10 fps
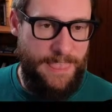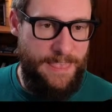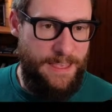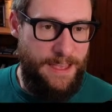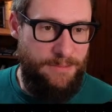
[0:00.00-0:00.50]

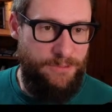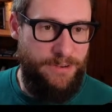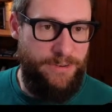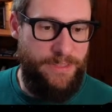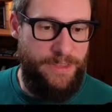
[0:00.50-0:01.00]
and
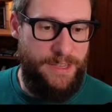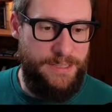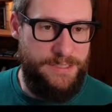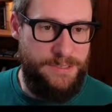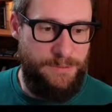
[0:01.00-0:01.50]
rerun that
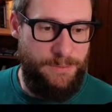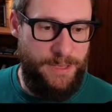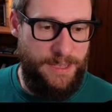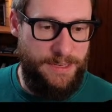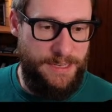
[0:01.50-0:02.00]
and see what we
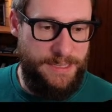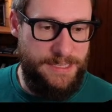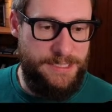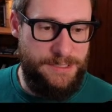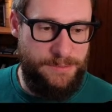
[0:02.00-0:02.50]
get. And
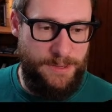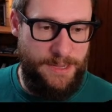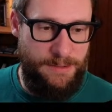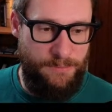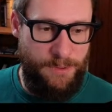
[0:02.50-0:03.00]
this is
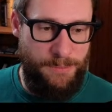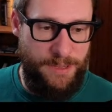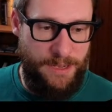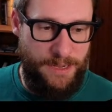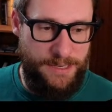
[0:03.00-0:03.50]
where, when we're
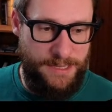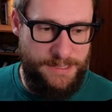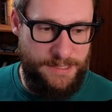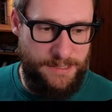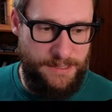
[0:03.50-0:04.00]

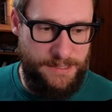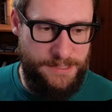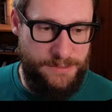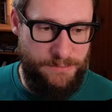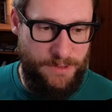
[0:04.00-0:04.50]
ideating like
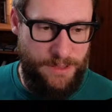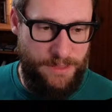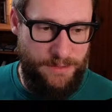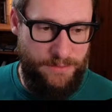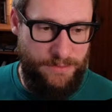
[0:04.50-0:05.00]
this, I
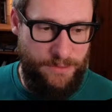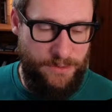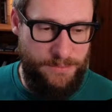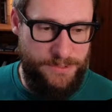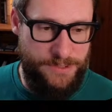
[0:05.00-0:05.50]
think 4
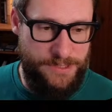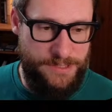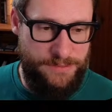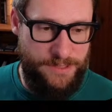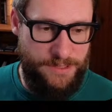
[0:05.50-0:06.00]
options is
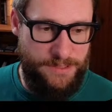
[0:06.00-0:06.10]
a really good